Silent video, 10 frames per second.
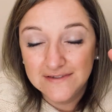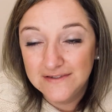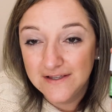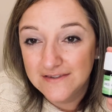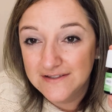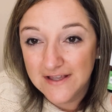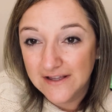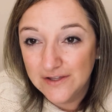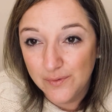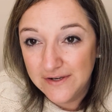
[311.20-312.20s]
does
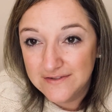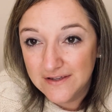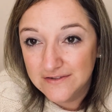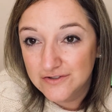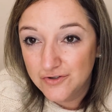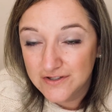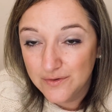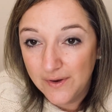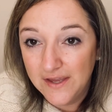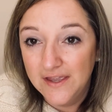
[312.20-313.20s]
exactly what it says. Stress
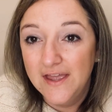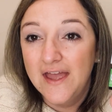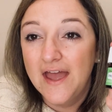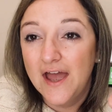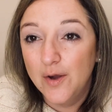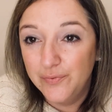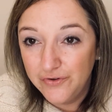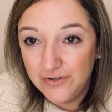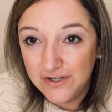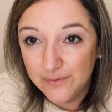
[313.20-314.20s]
Away. Helps
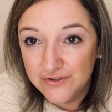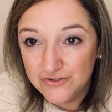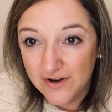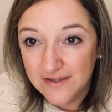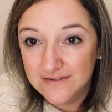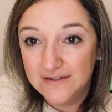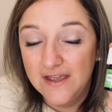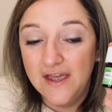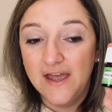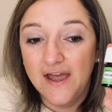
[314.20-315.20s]
you deal with stress,
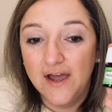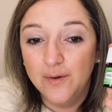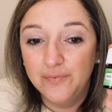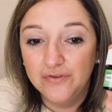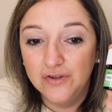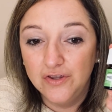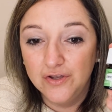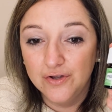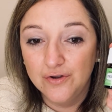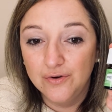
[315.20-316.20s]
helps
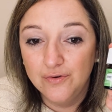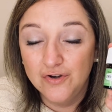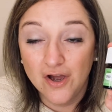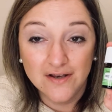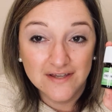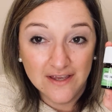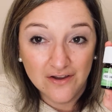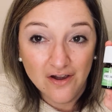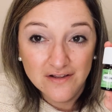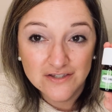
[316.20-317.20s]
you not take
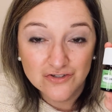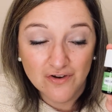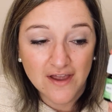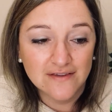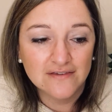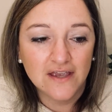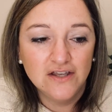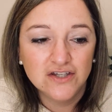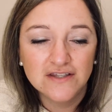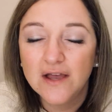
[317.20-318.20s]
on stress, and
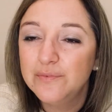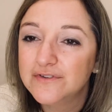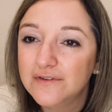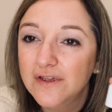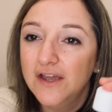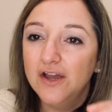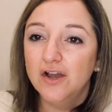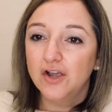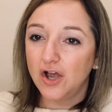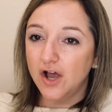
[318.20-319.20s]
just helps
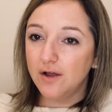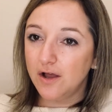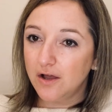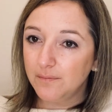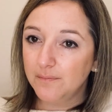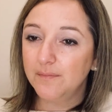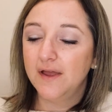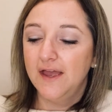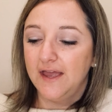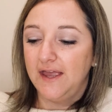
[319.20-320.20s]
calm
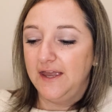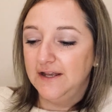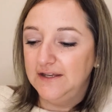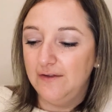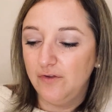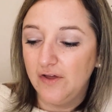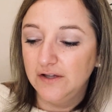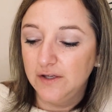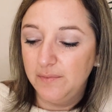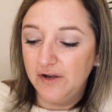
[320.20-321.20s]
and give you a
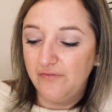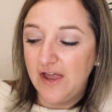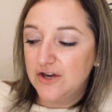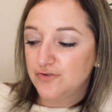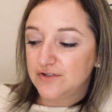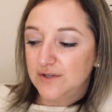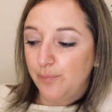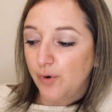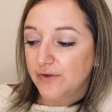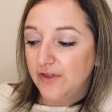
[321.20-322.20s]
little bit of extra
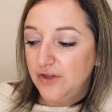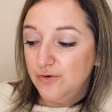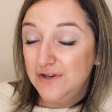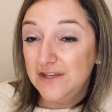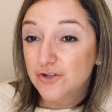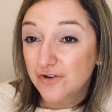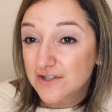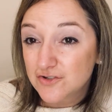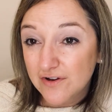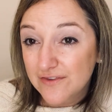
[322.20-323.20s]
support that you need during
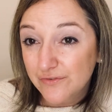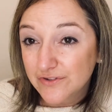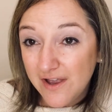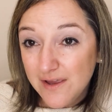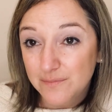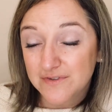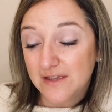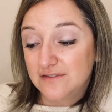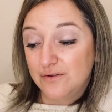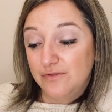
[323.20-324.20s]
stressful times.
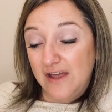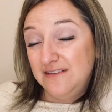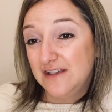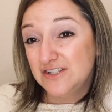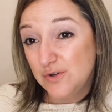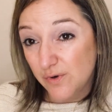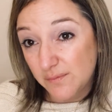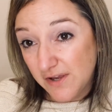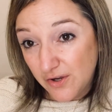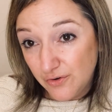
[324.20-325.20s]
And so that's actually one of
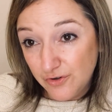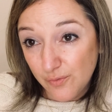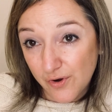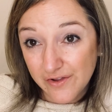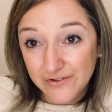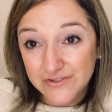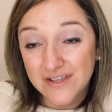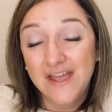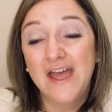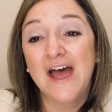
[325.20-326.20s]
my go-to oils.
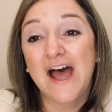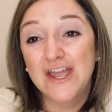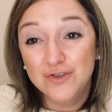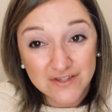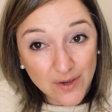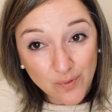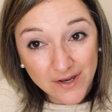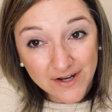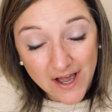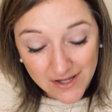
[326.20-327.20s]
I use that
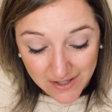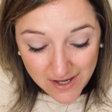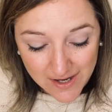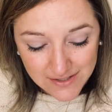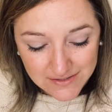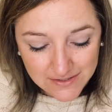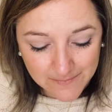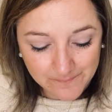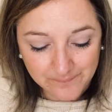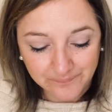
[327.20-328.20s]
one a lot.
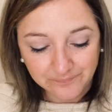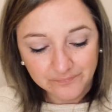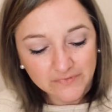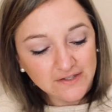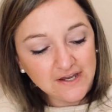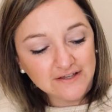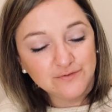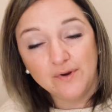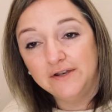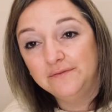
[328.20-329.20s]
Next
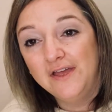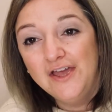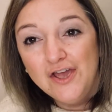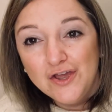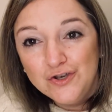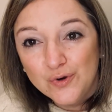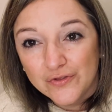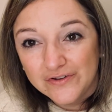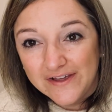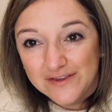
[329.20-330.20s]
one,
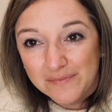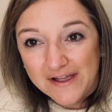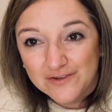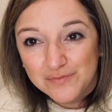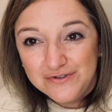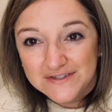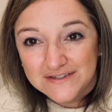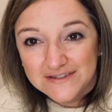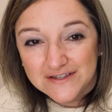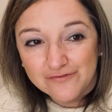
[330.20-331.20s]
Northern Lights Black Spruce.
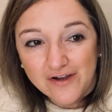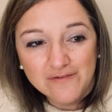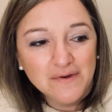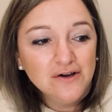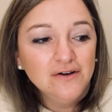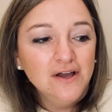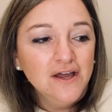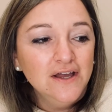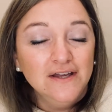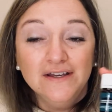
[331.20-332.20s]
This is a 5 ml
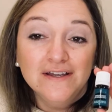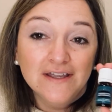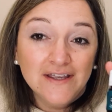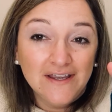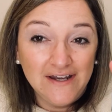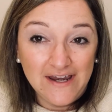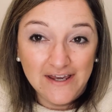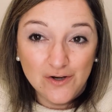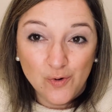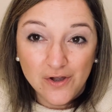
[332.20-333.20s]

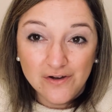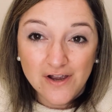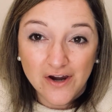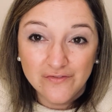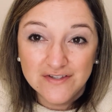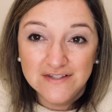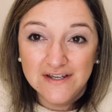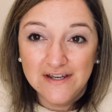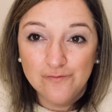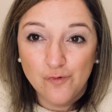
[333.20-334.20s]
Canadian oil harvested
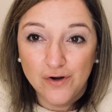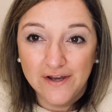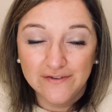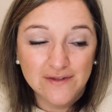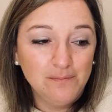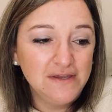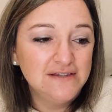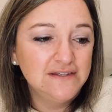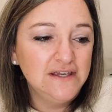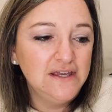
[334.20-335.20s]
in Fort Nelson,
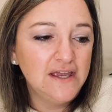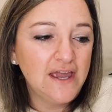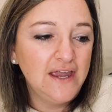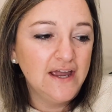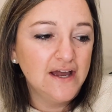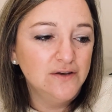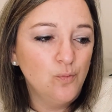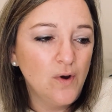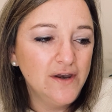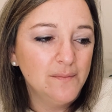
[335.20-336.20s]
BC, and
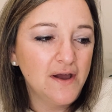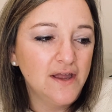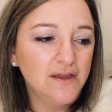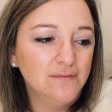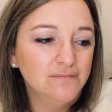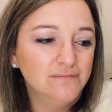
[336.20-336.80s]
one of my